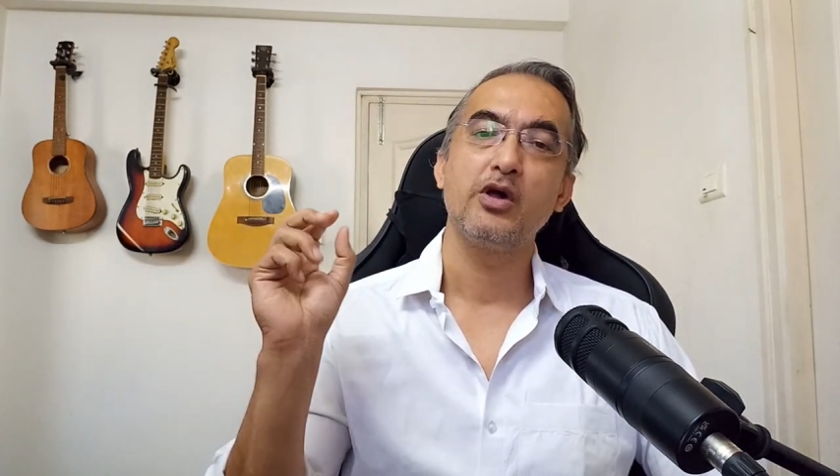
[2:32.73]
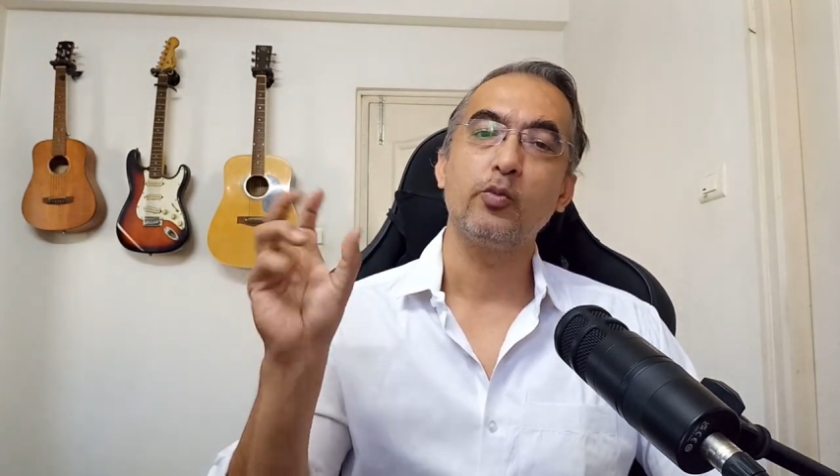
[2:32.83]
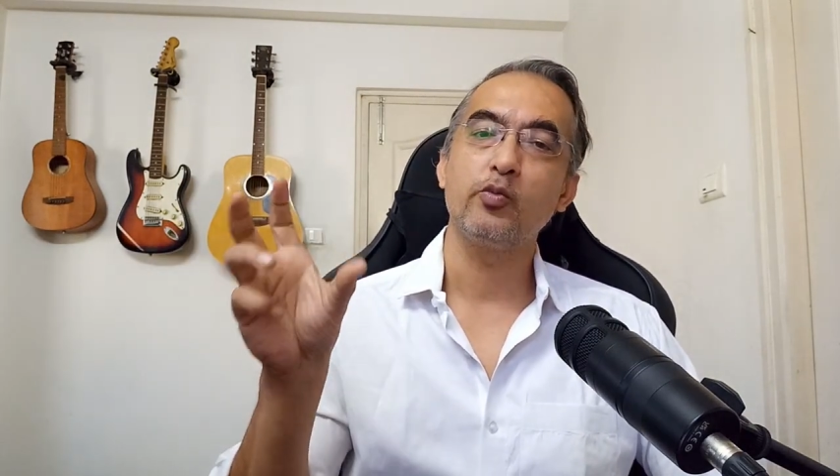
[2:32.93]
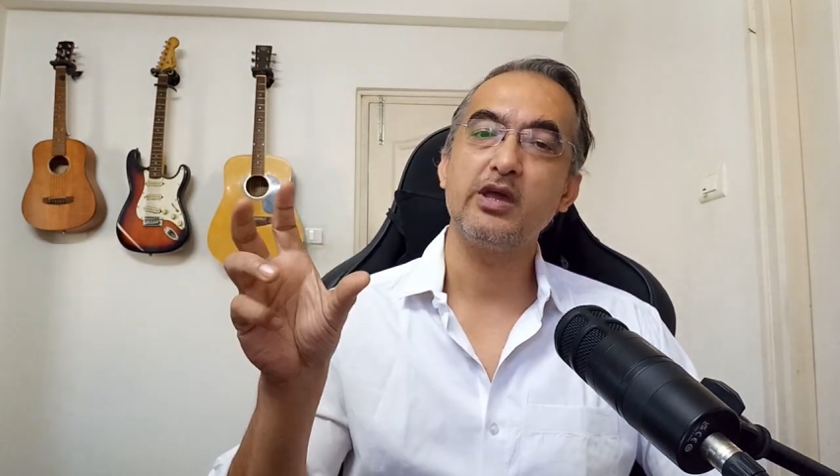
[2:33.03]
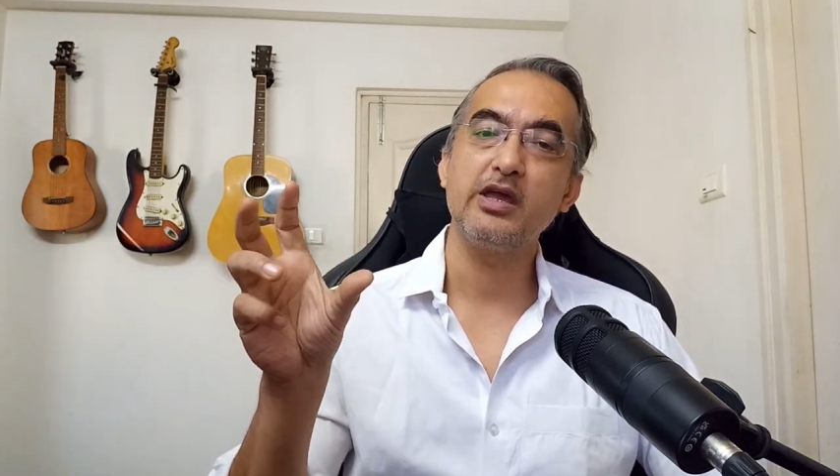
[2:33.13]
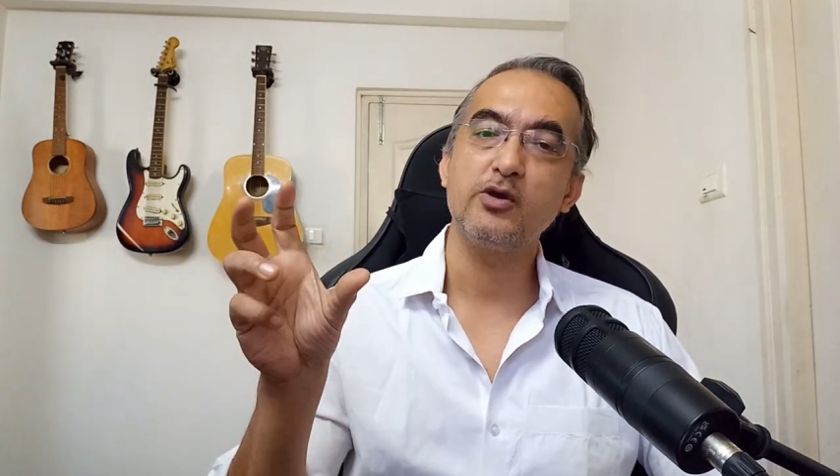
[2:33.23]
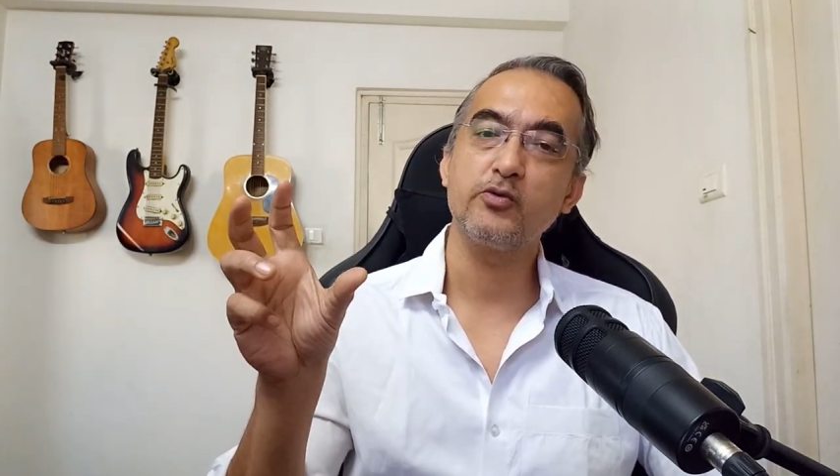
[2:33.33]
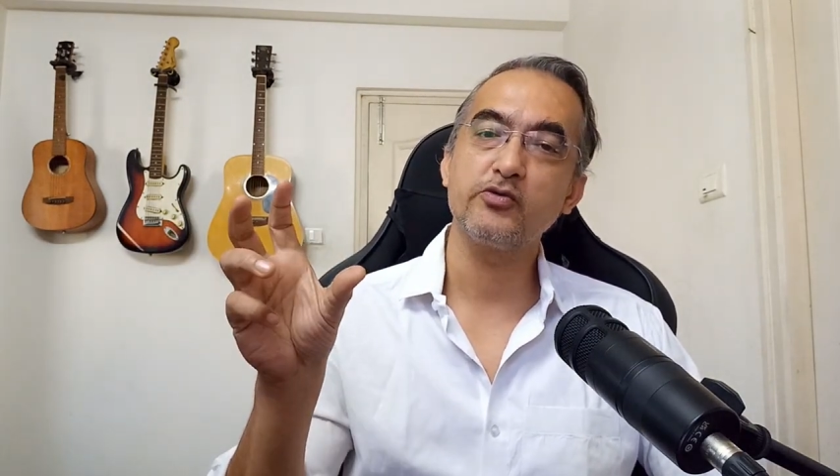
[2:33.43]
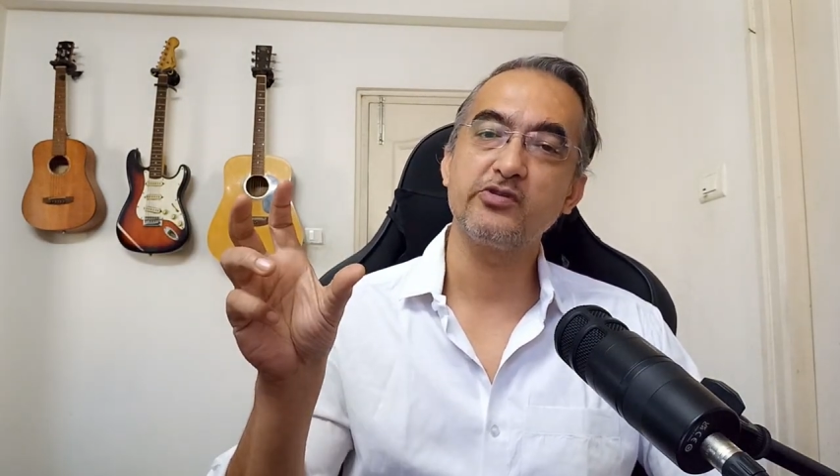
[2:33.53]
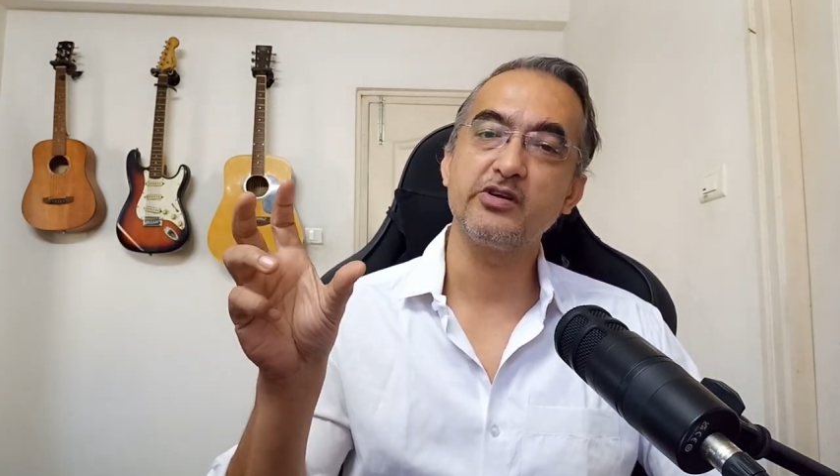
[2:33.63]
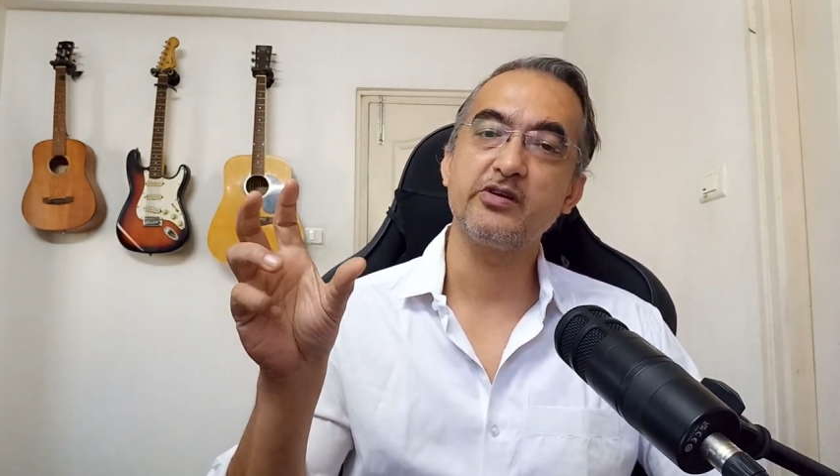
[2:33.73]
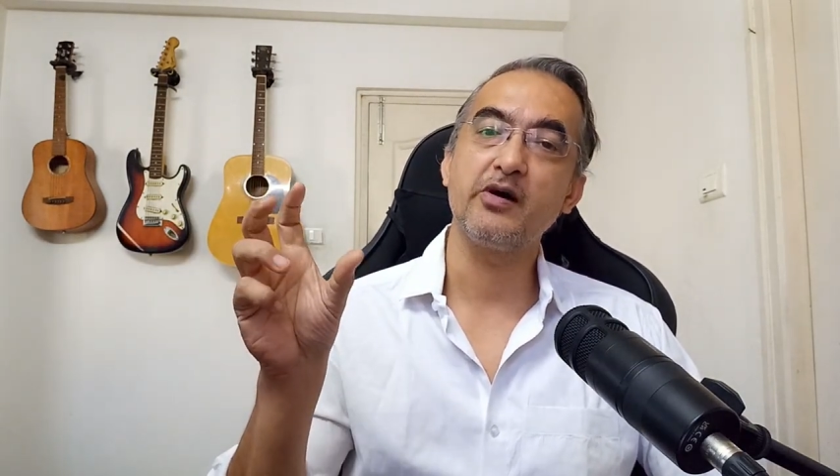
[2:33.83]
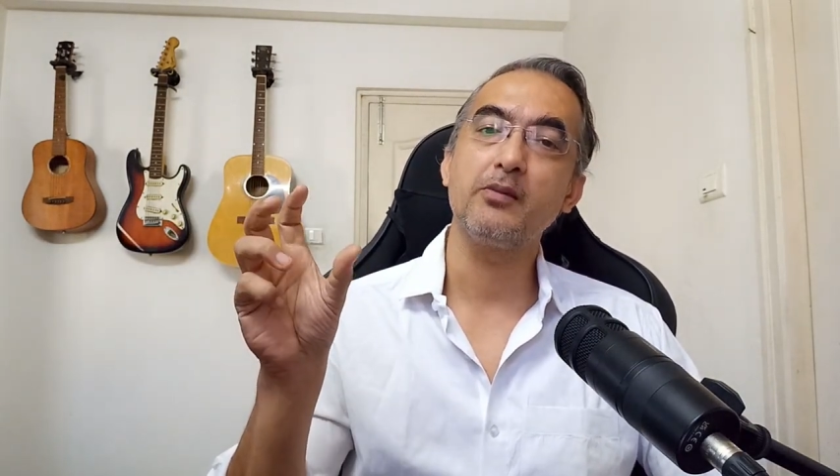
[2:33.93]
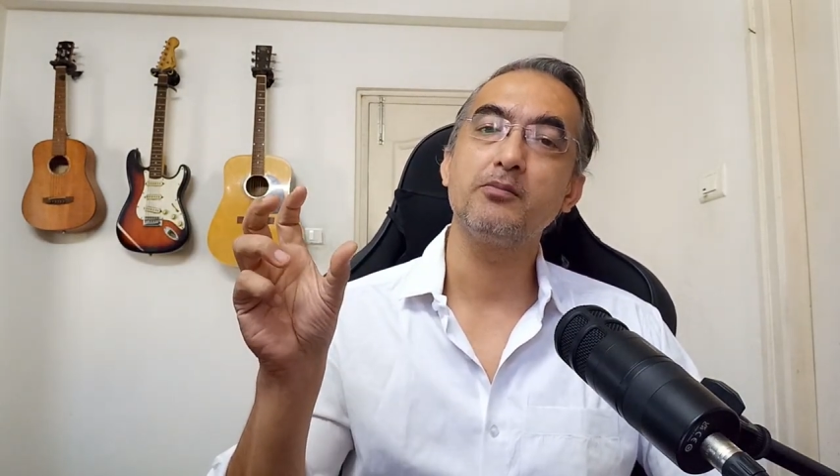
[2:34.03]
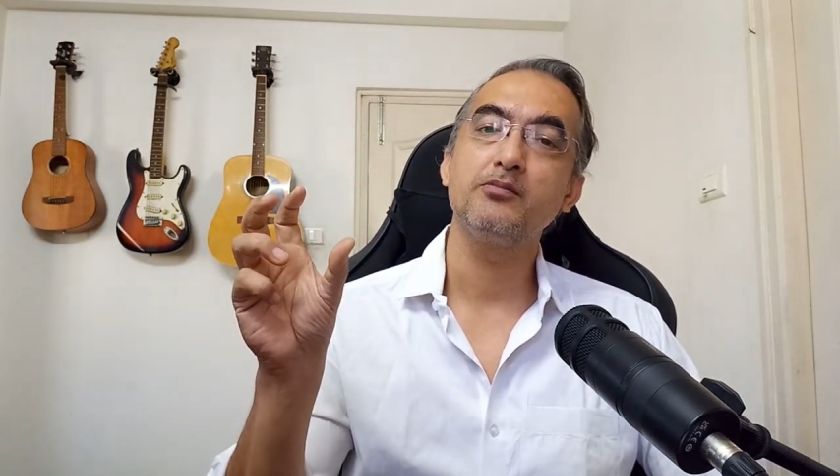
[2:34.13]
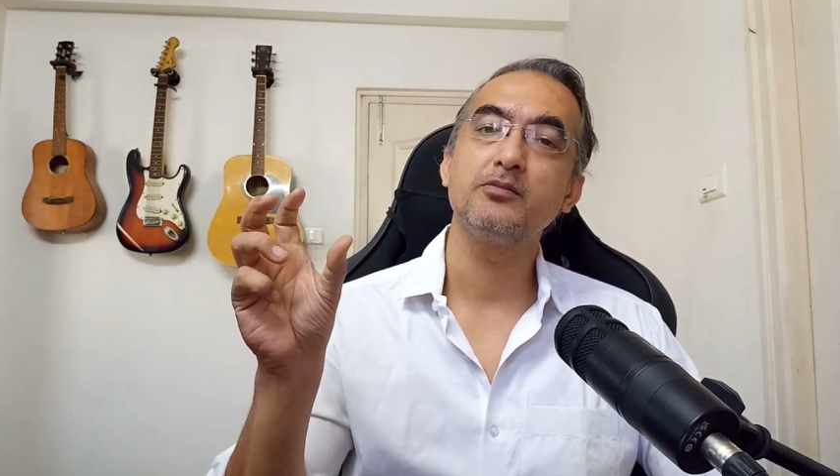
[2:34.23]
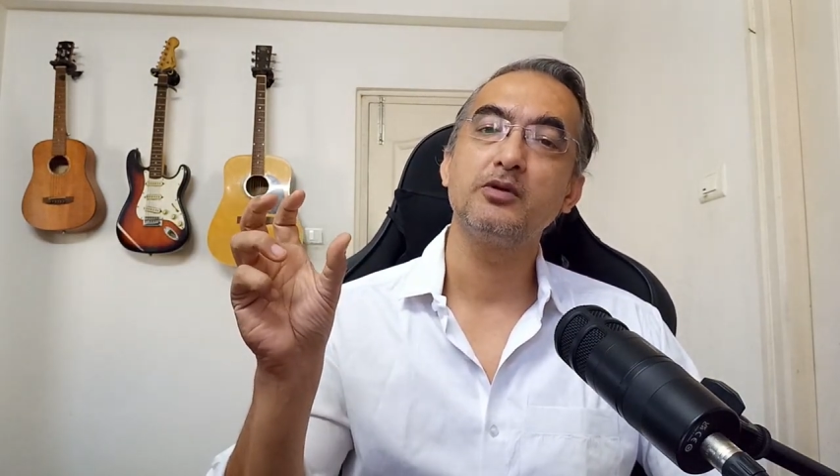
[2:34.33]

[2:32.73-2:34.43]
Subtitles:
we use the term